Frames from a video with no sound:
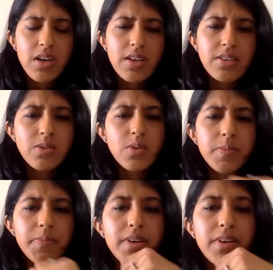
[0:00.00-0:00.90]

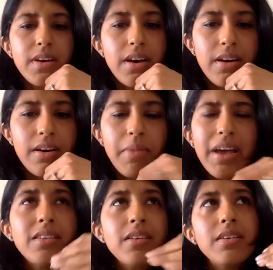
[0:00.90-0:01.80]
So,
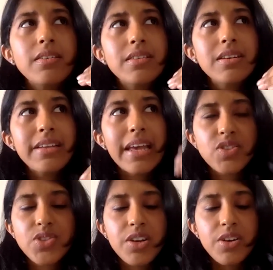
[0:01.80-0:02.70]
and the
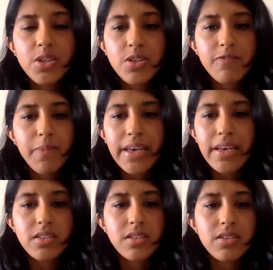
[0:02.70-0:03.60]
next generation of
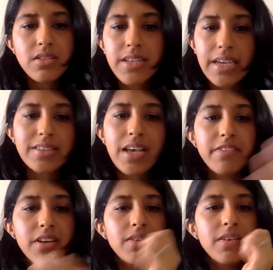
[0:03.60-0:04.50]
buyers is tech
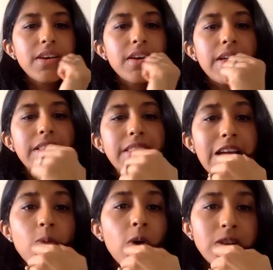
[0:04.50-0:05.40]
savvy.
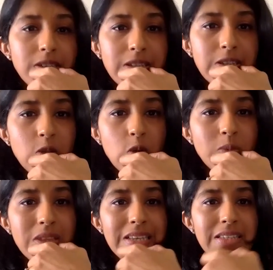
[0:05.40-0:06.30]
They'll want to consume
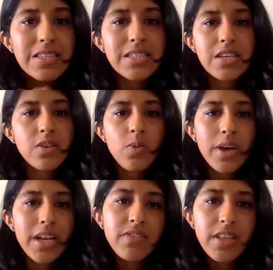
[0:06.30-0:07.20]
things sitting
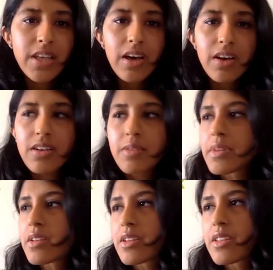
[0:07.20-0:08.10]
wherever they are
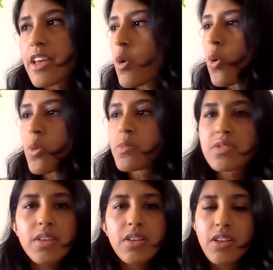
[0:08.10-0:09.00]
in their
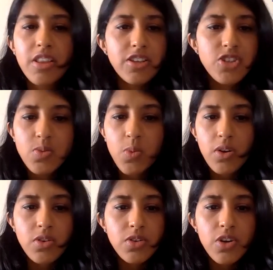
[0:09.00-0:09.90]
homes. They just
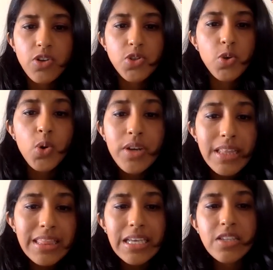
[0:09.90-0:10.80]
want to look
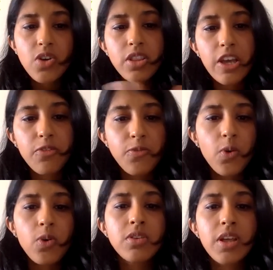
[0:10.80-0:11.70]
at things on their
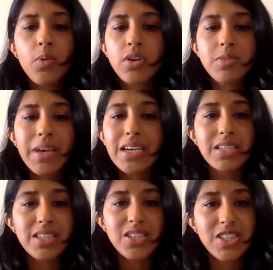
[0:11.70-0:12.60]
phone. They want to make a
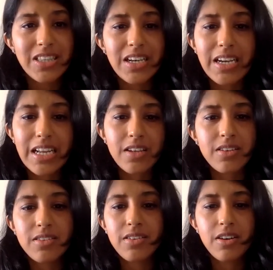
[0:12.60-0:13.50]
decision at the click
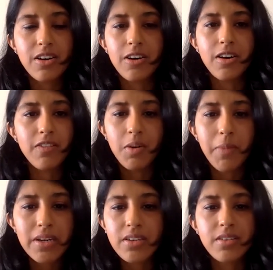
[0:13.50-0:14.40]
of a
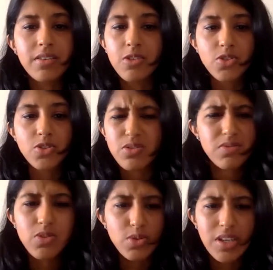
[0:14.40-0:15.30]
button, just
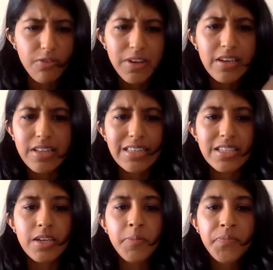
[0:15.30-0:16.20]
using a finger, that's
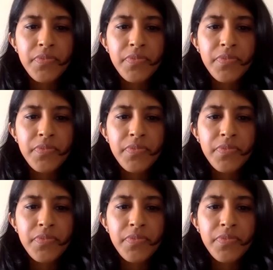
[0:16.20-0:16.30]
it.